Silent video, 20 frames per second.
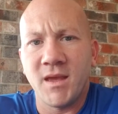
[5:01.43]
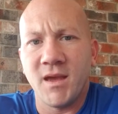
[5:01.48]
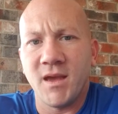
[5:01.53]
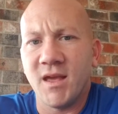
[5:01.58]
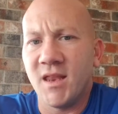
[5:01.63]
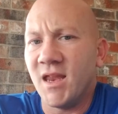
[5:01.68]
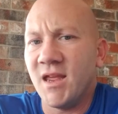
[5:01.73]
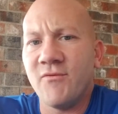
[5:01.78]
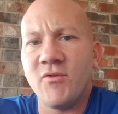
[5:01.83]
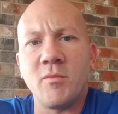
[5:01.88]

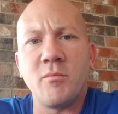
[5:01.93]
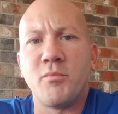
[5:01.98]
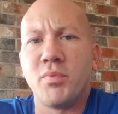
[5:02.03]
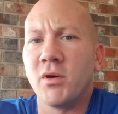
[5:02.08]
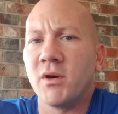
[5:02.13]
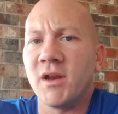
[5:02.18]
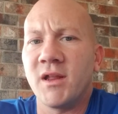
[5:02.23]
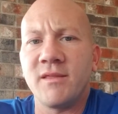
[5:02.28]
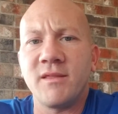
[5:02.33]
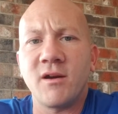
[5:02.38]
and even
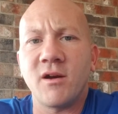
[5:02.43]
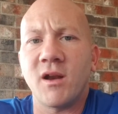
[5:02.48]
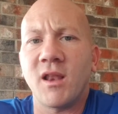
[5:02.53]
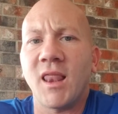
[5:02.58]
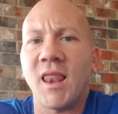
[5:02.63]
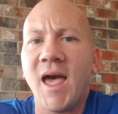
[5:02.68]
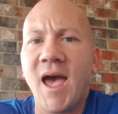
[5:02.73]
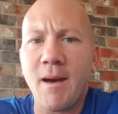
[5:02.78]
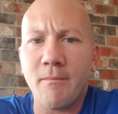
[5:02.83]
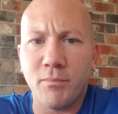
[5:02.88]
put in there a
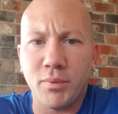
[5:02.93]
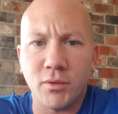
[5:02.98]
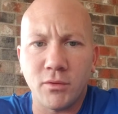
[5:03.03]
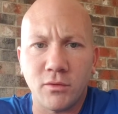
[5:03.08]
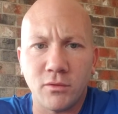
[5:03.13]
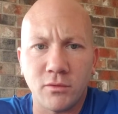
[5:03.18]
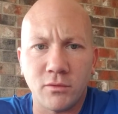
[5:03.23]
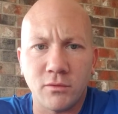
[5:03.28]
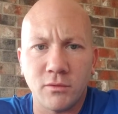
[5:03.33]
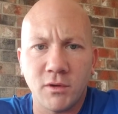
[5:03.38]
lap
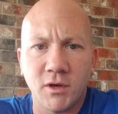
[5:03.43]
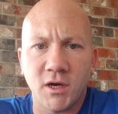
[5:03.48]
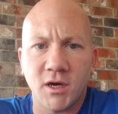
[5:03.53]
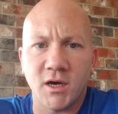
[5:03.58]
pool,